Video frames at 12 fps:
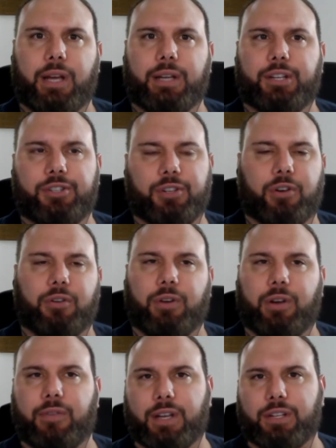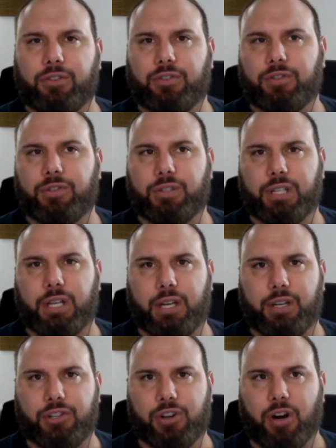to show investors
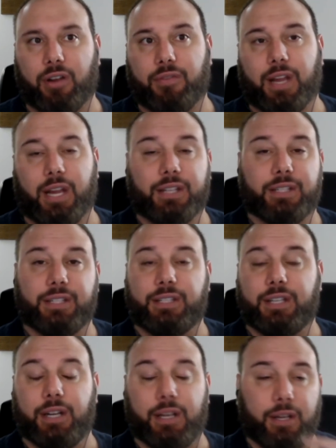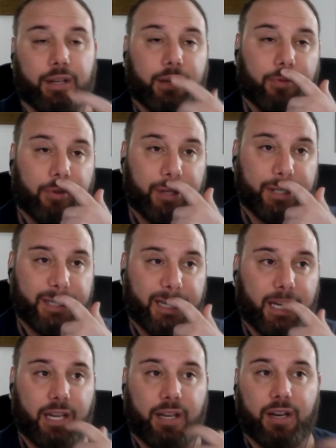a chart of Kansas City real
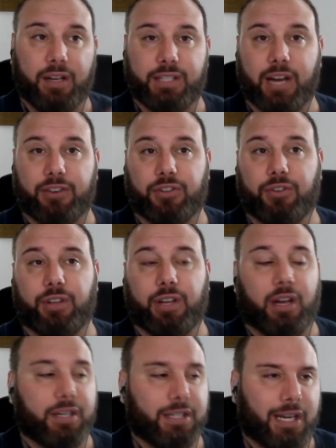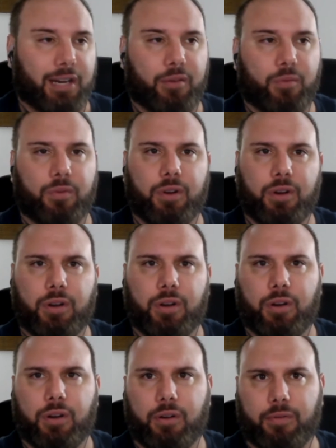estate, and it's actually only gone down
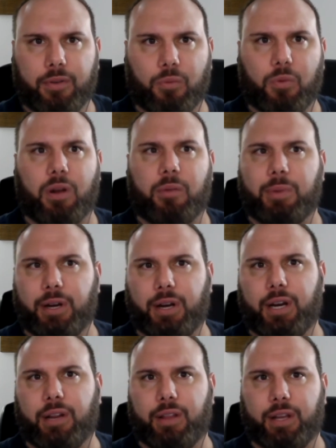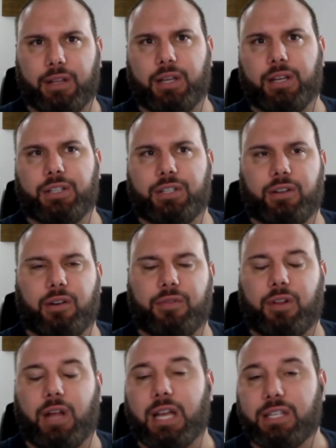for one period in like the his of
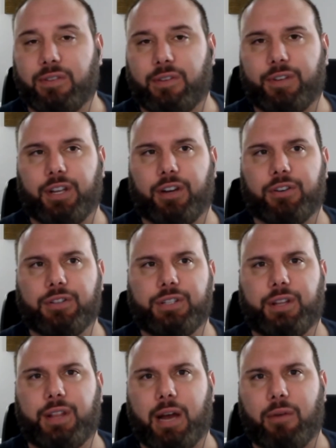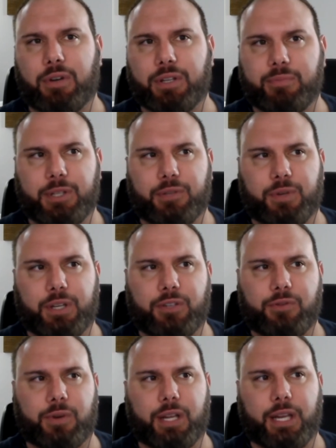the last 50 years, and that was between
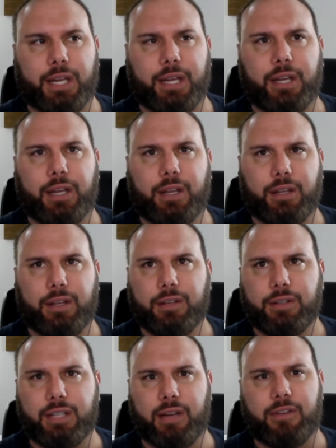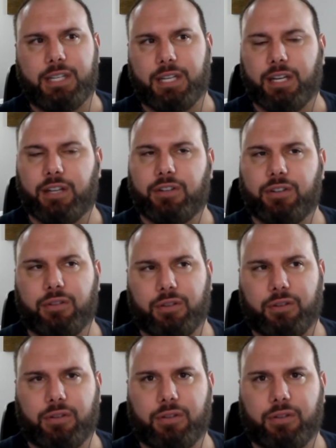2017 and two,